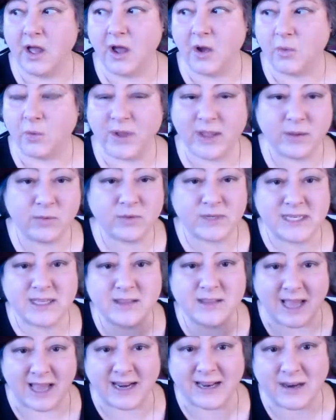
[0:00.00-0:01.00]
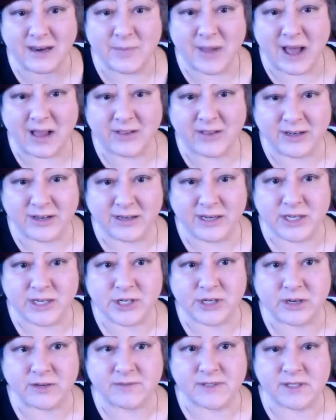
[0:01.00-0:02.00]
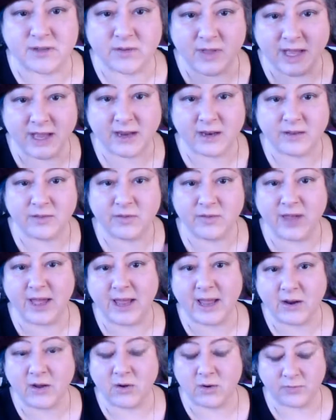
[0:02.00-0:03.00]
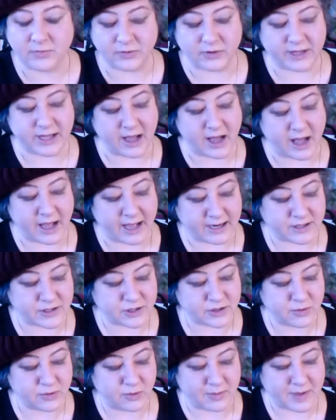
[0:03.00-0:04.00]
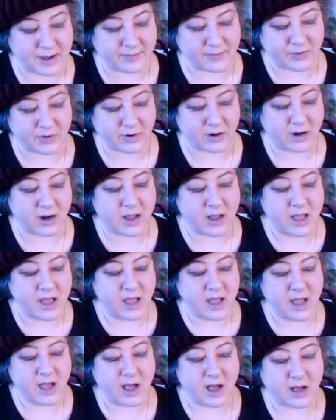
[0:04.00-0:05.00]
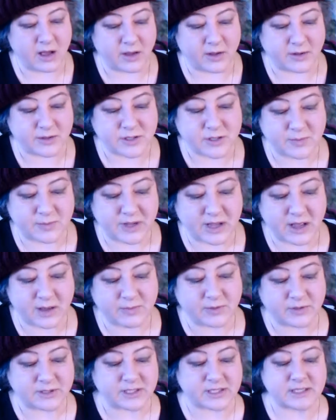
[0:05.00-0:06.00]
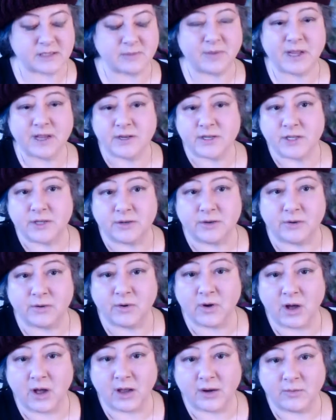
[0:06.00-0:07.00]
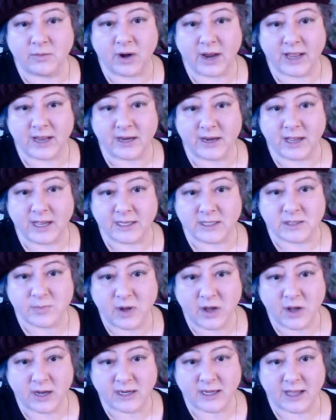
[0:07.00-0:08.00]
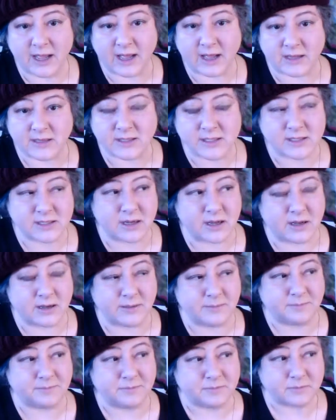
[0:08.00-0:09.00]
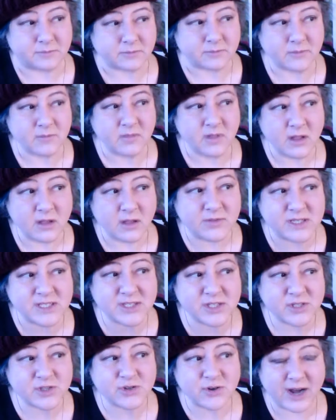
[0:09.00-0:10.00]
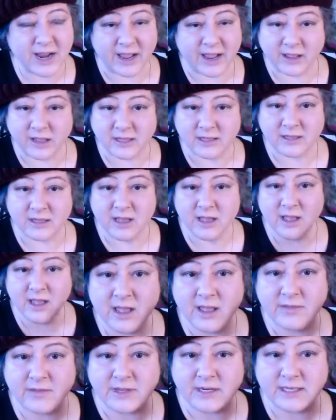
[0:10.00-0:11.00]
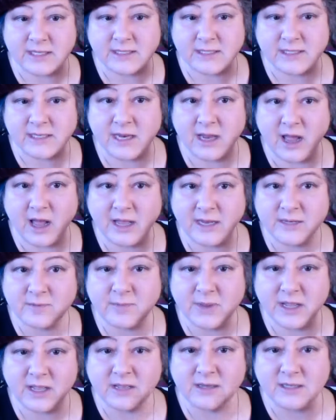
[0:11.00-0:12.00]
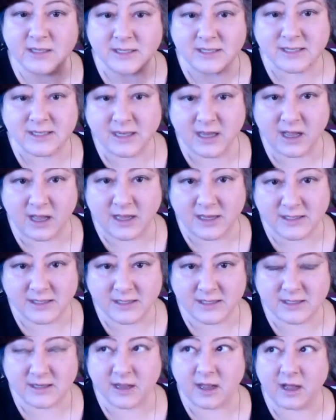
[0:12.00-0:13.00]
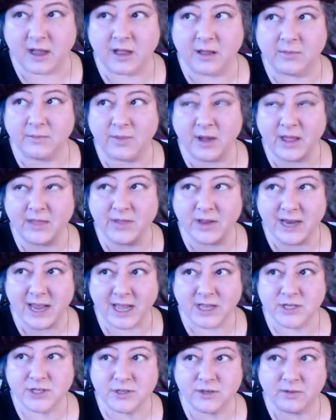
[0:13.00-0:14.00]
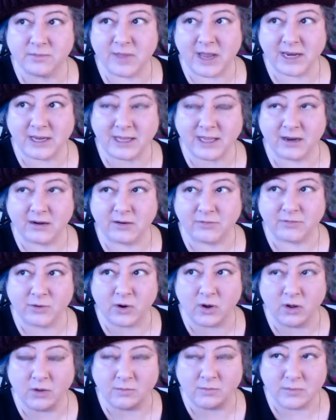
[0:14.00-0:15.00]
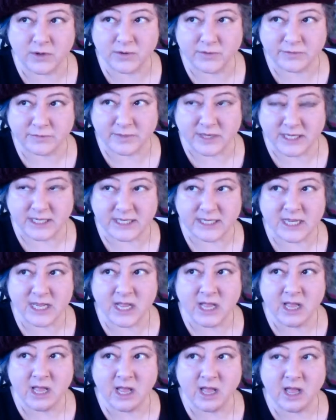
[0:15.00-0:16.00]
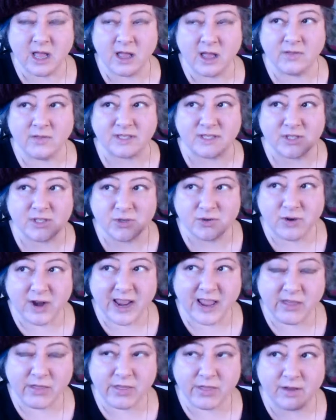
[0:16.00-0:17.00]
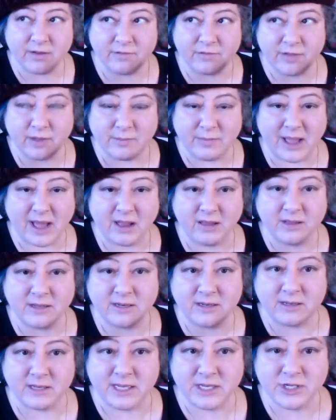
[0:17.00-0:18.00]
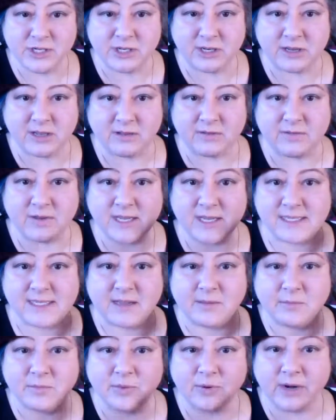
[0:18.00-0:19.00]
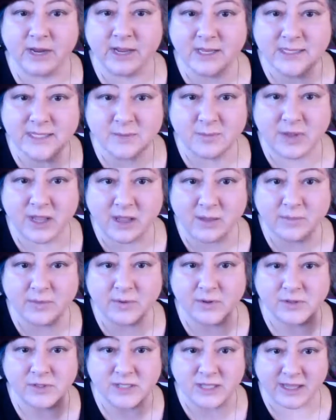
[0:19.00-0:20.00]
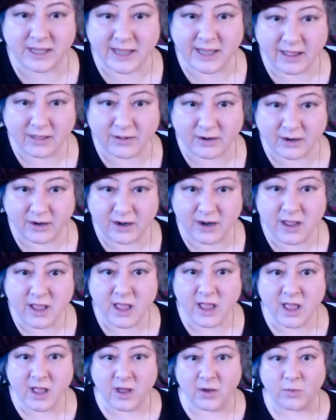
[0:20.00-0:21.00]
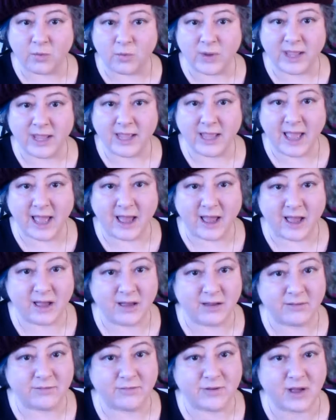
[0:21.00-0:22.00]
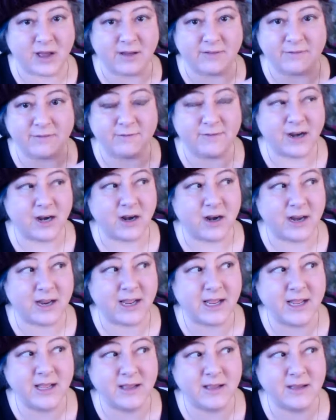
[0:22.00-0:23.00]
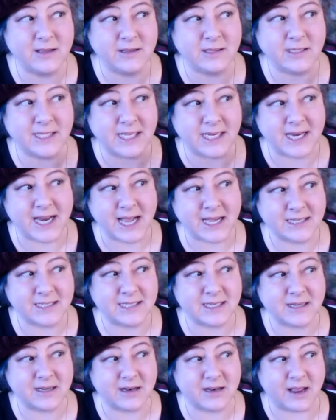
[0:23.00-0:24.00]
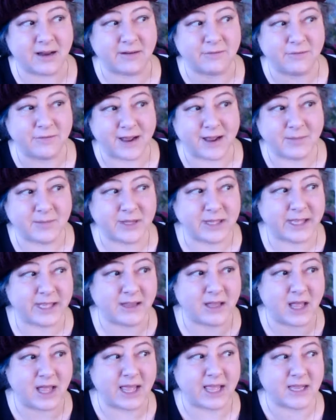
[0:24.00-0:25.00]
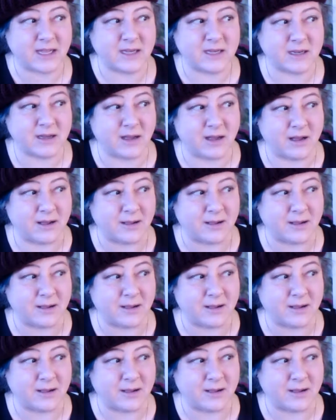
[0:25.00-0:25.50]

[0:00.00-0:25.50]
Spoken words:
we did that in a ballot initiative. So that hopefully I do remember to be able to speak to on Ryan Knight's podcast, the strength that is not being discussed by the National Medicare for All movement. The strength of the ballot initiative is it brings people together. We have a very connected and family-like,